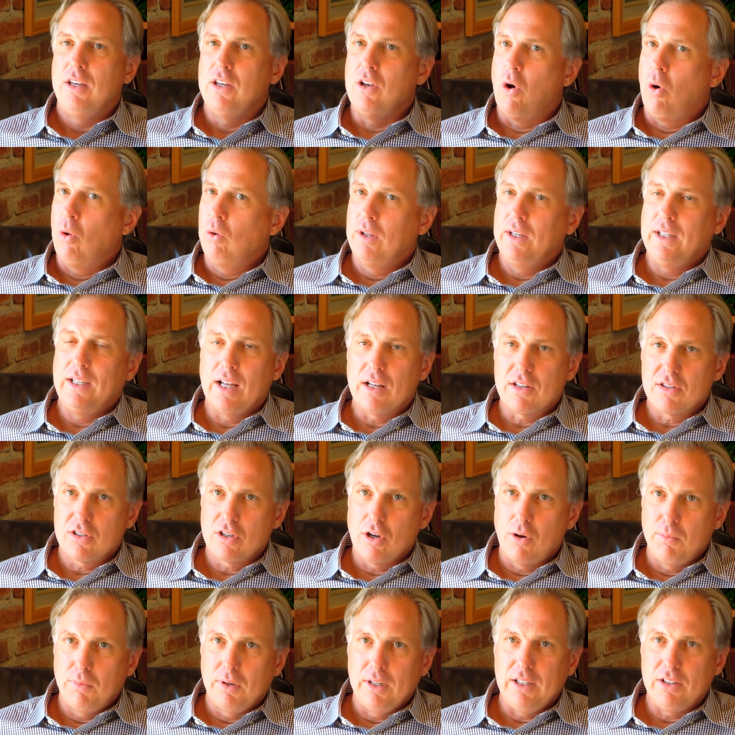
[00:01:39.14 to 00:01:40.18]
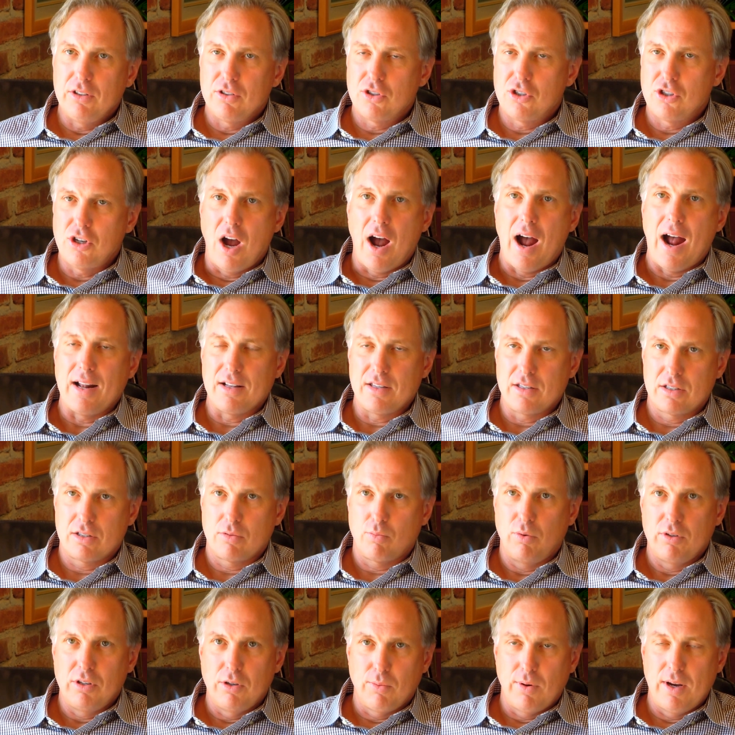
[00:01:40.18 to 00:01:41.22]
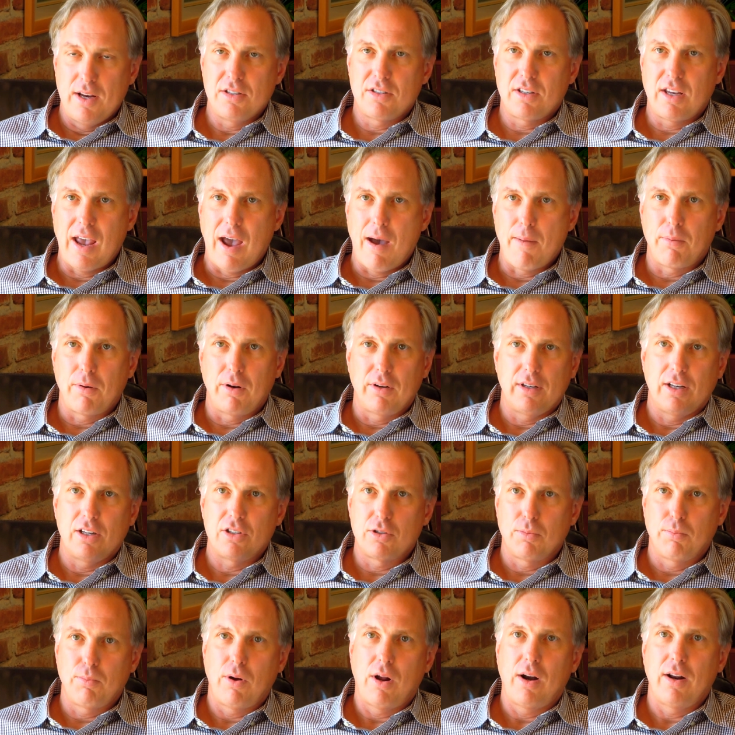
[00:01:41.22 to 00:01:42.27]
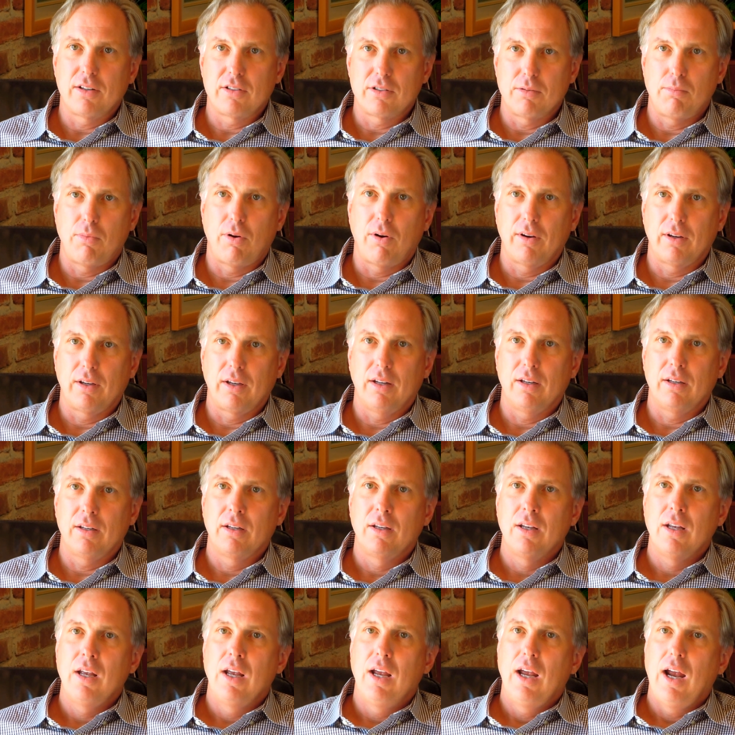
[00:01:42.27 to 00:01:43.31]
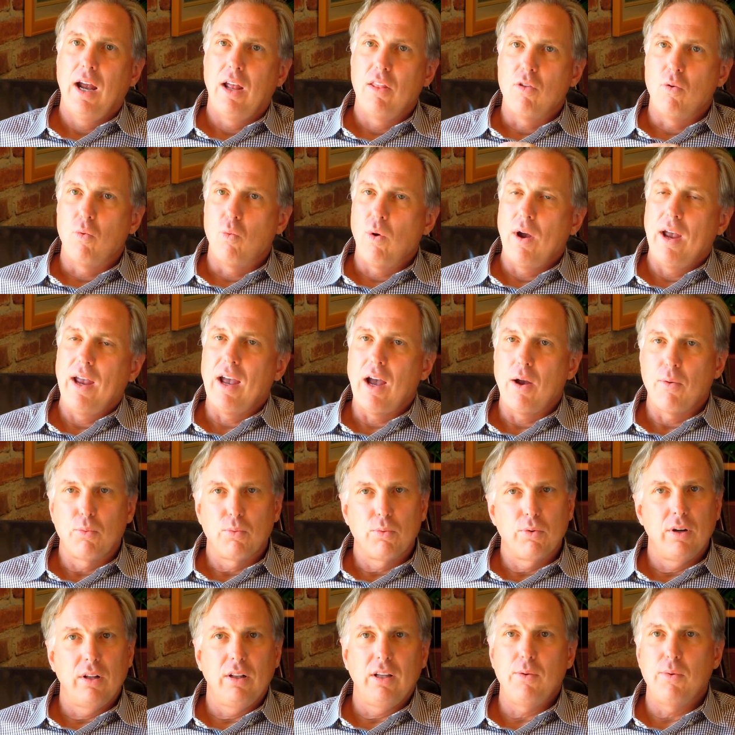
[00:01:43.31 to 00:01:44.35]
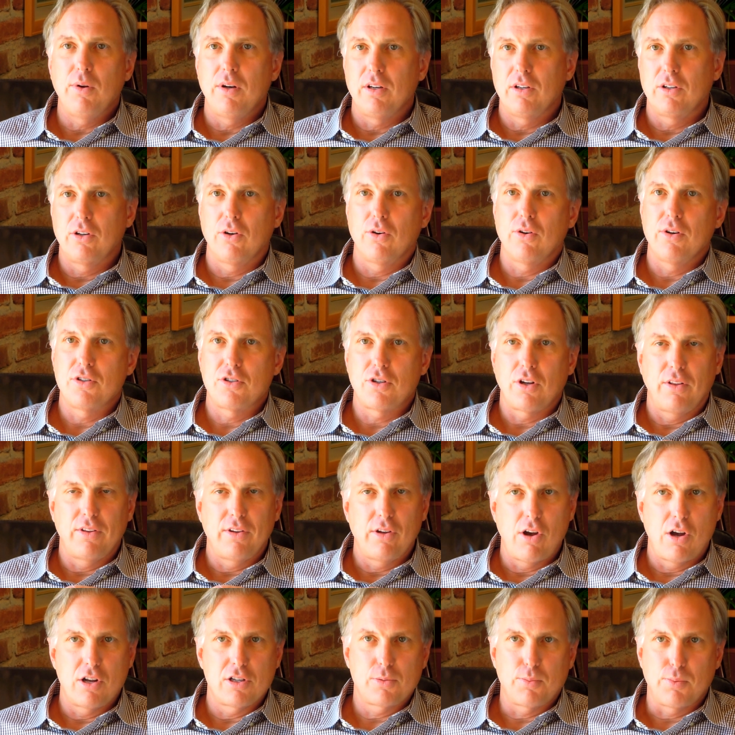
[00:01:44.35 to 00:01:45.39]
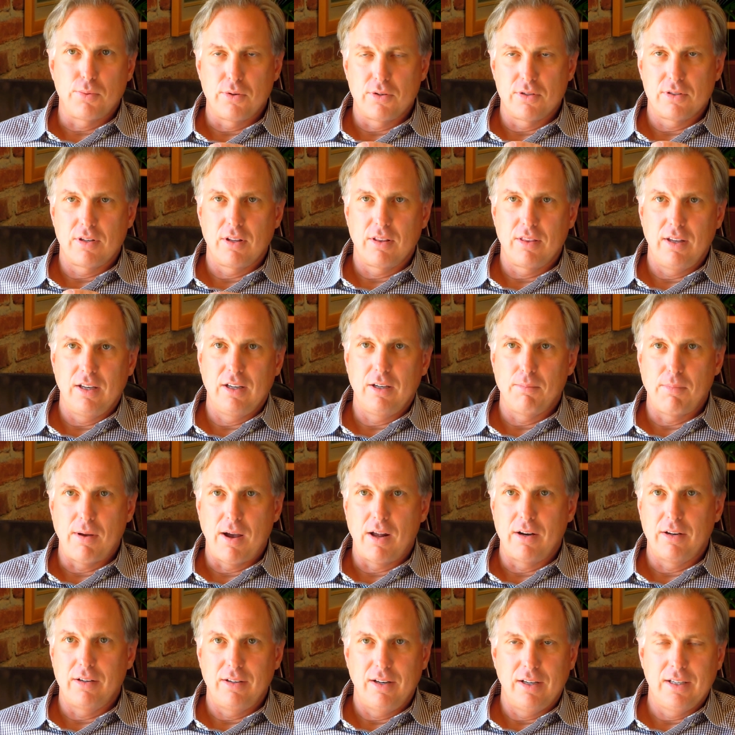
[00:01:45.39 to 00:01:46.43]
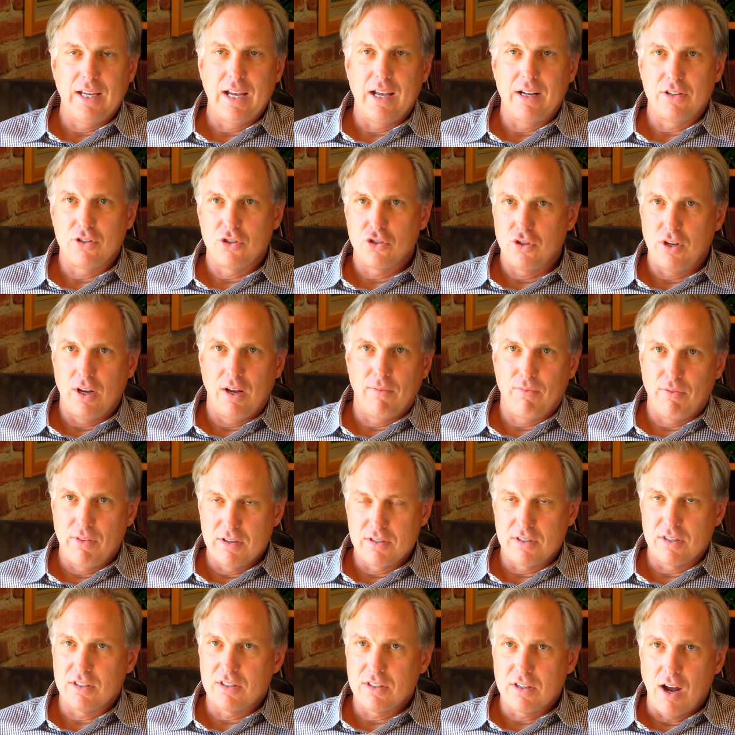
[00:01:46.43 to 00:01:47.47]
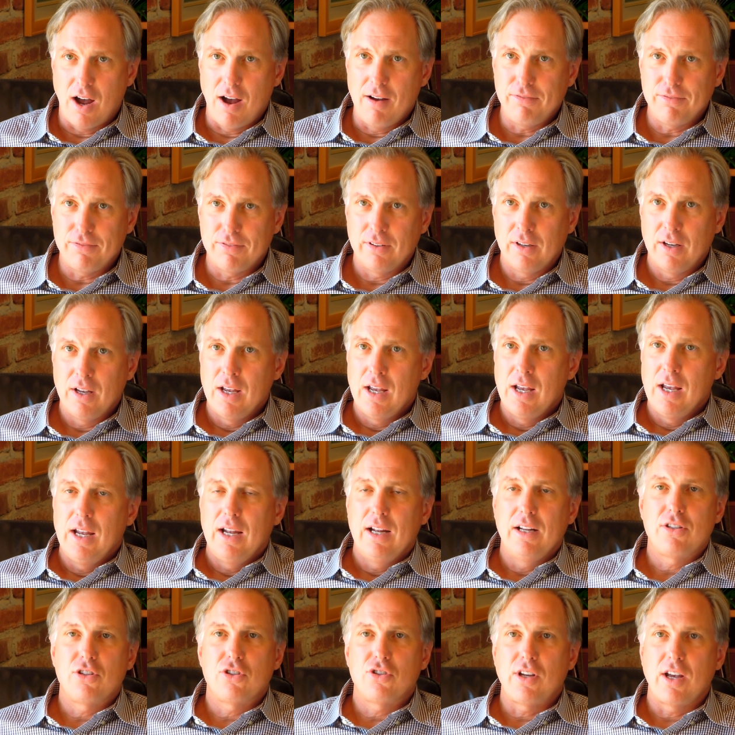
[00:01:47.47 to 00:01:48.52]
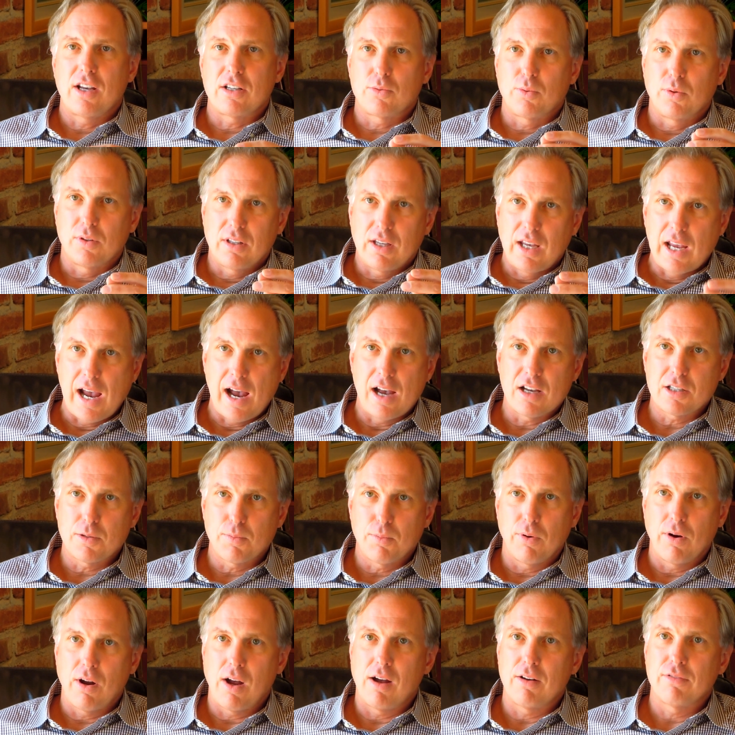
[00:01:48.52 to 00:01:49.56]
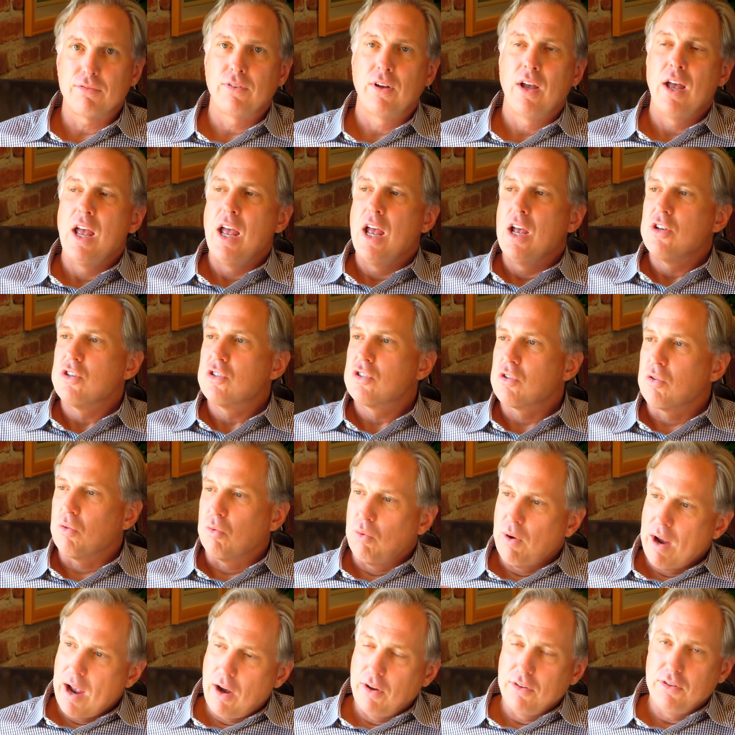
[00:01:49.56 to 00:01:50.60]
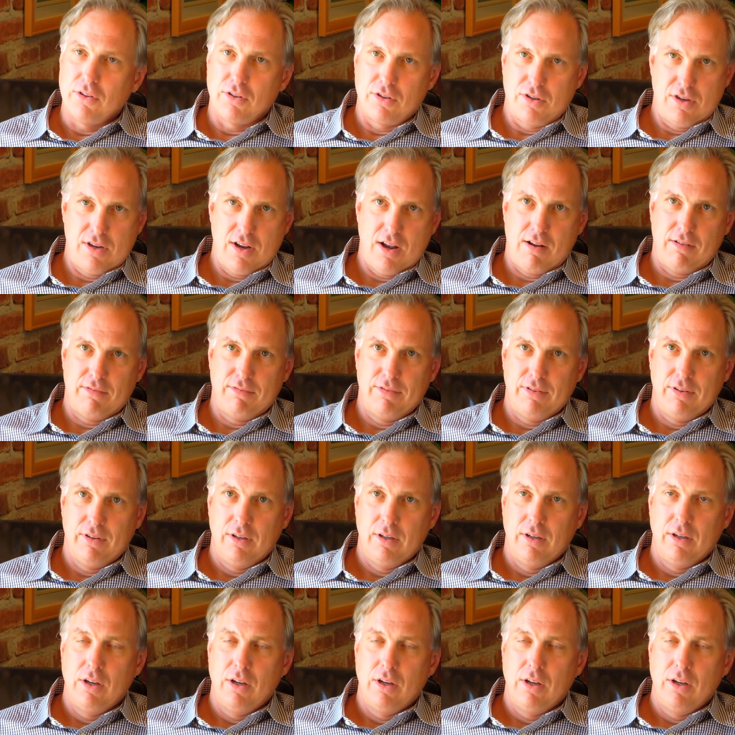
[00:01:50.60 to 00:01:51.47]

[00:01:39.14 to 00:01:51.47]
You only get so many shots when you raise capital to get your product to market. And the way I really would encourage all the entrepreneurs to think about it, again, is if this is tough, it's chess with Kasparov, surround yourself